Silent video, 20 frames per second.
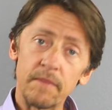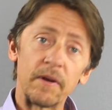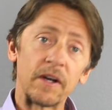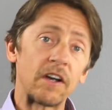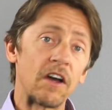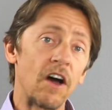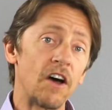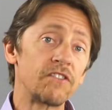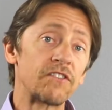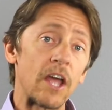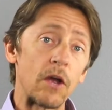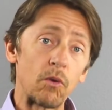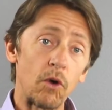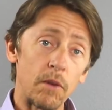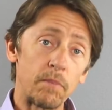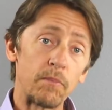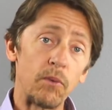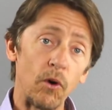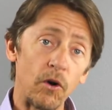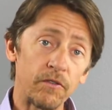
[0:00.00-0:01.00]
because they
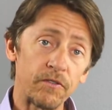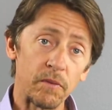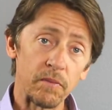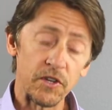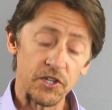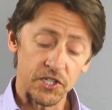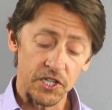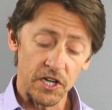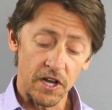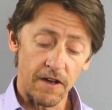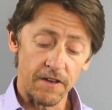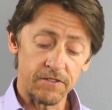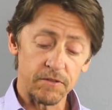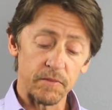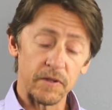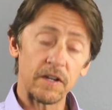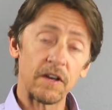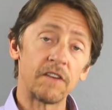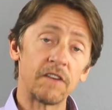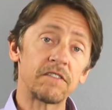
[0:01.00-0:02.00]
were pulled from the shelves and
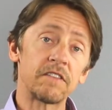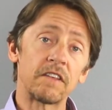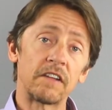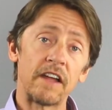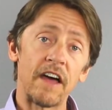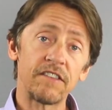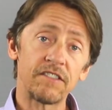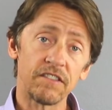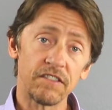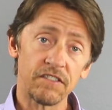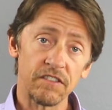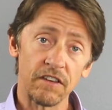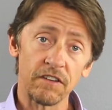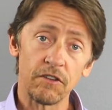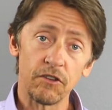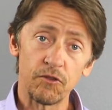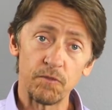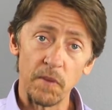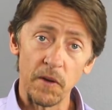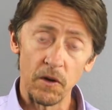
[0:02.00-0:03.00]
because of the licensing
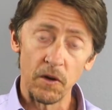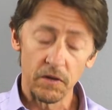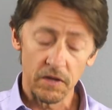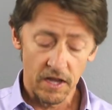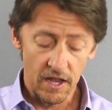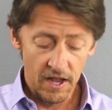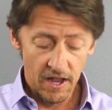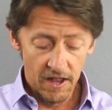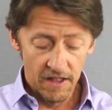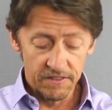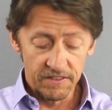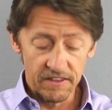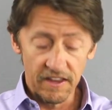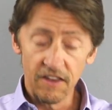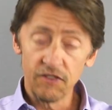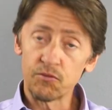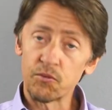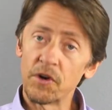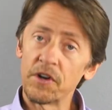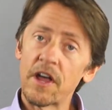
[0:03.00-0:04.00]
dispute,
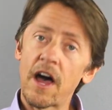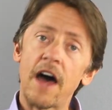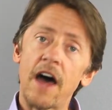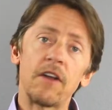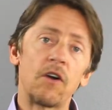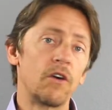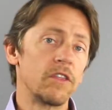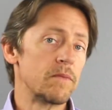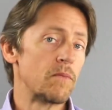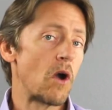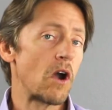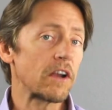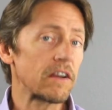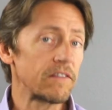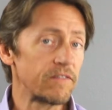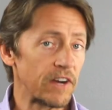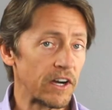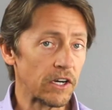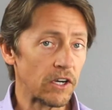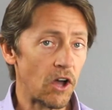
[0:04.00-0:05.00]
these were not on the
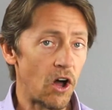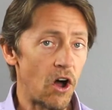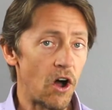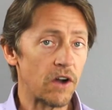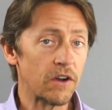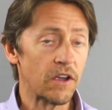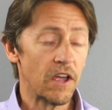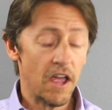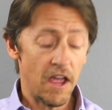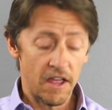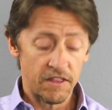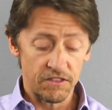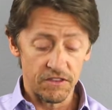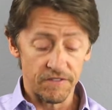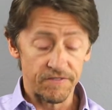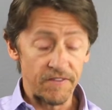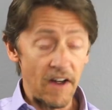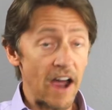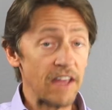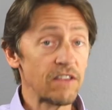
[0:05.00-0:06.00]
market very long.
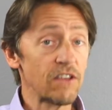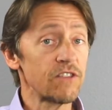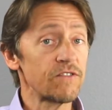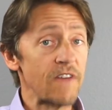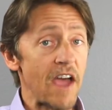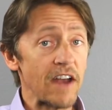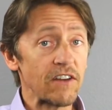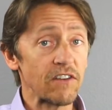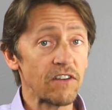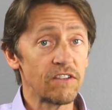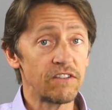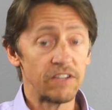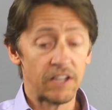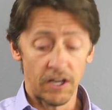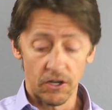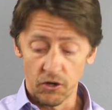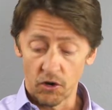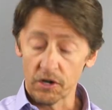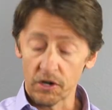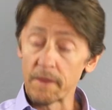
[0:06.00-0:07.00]
To find these factory
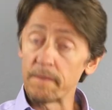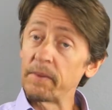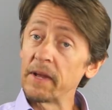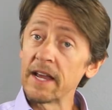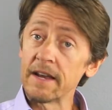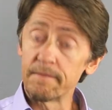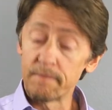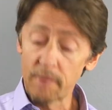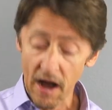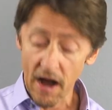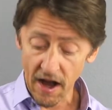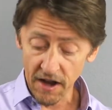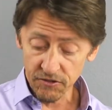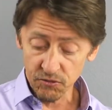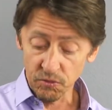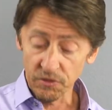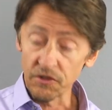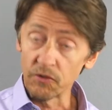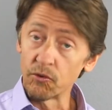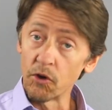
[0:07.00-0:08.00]
sealed or complete in box
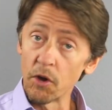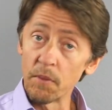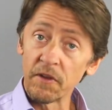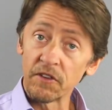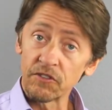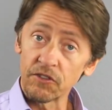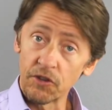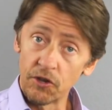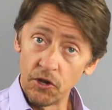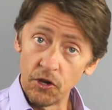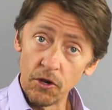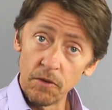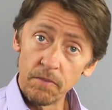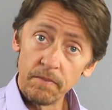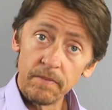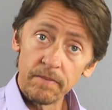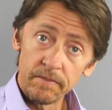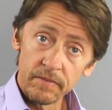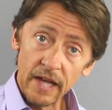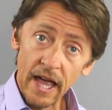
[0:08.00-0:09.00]
with the Rubiks Cube
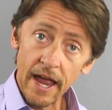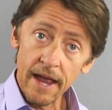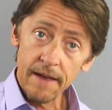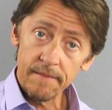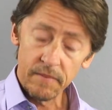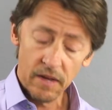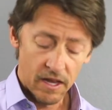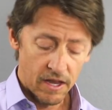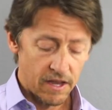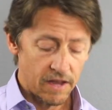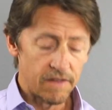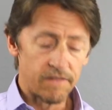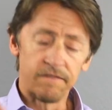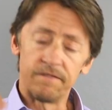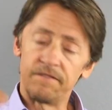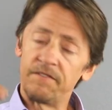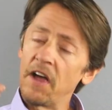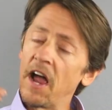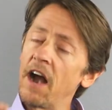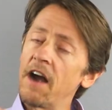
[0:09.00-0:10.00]
name,
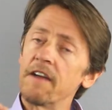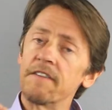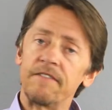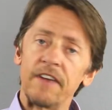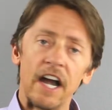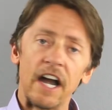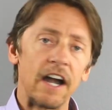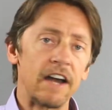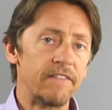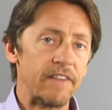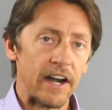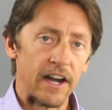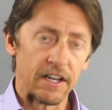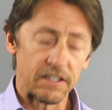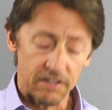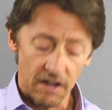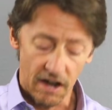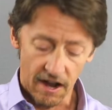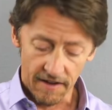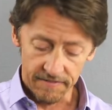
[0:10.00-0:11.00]
very, very, very
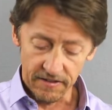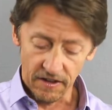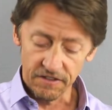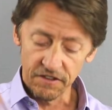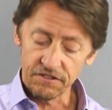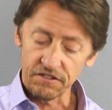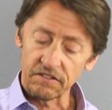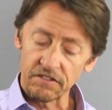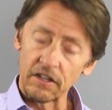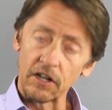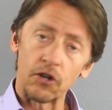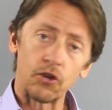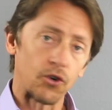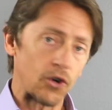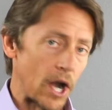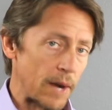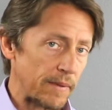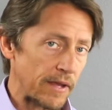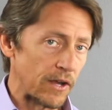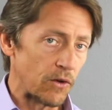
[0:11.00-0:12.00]
tough. Now, this is an
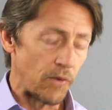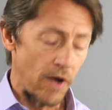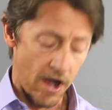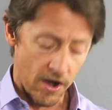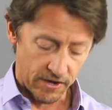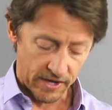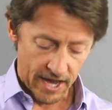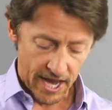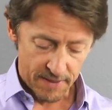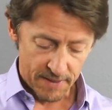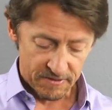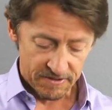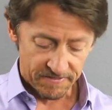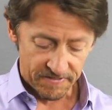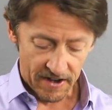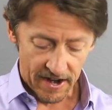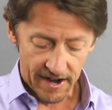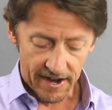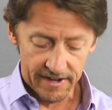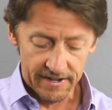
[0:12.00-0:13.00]
incredibly rare game to
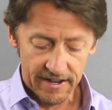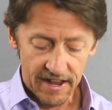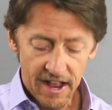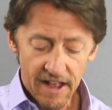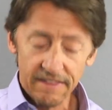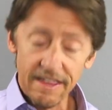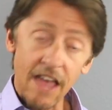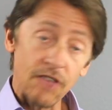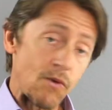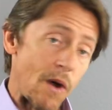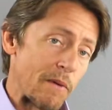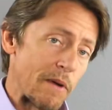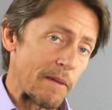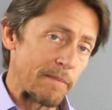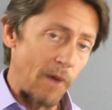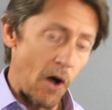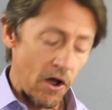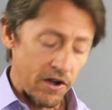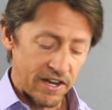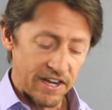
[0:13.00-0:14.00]
find. That's why we
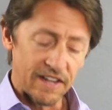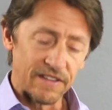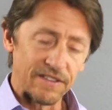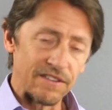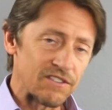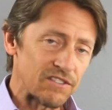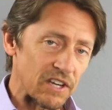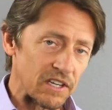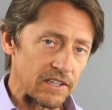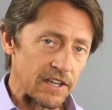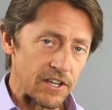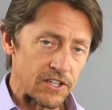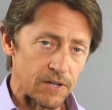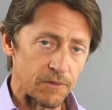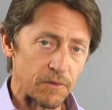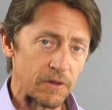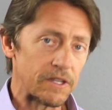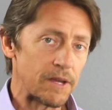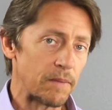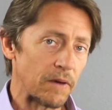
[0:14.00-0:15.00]
bought it in this
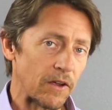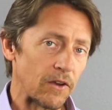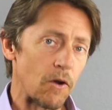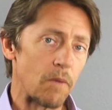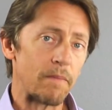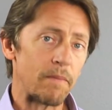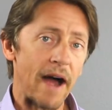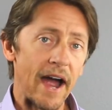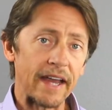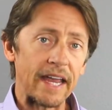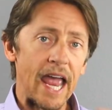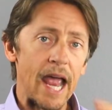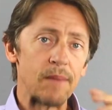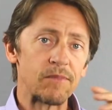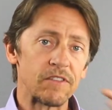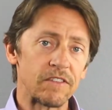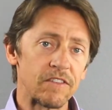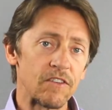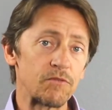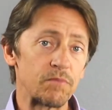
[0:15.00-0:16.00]
condition. We typically don't buy
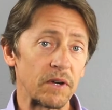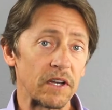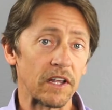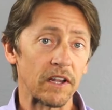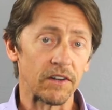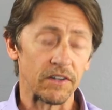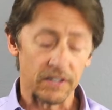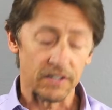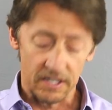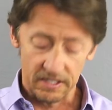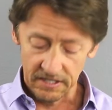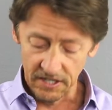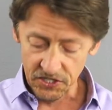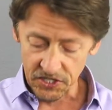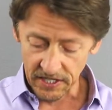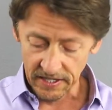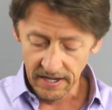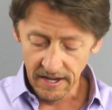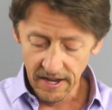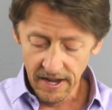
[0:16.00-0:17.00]
games in this particular
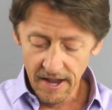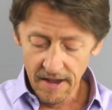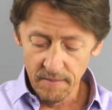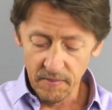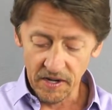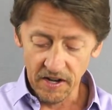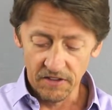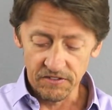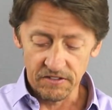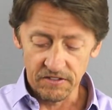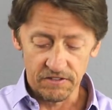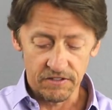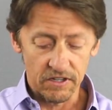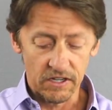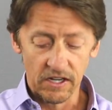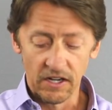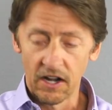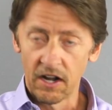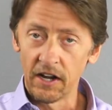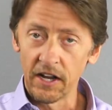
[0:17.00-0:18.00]
condition because it's
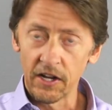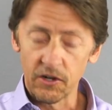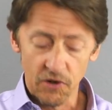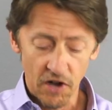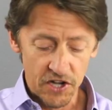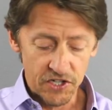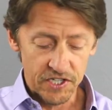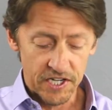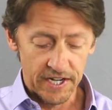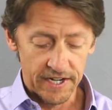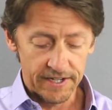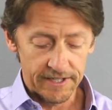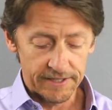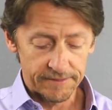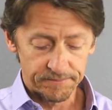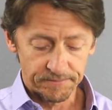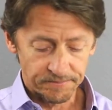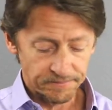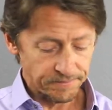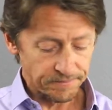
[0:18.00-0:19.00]
clearly crushed
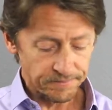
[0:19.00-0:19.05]
here.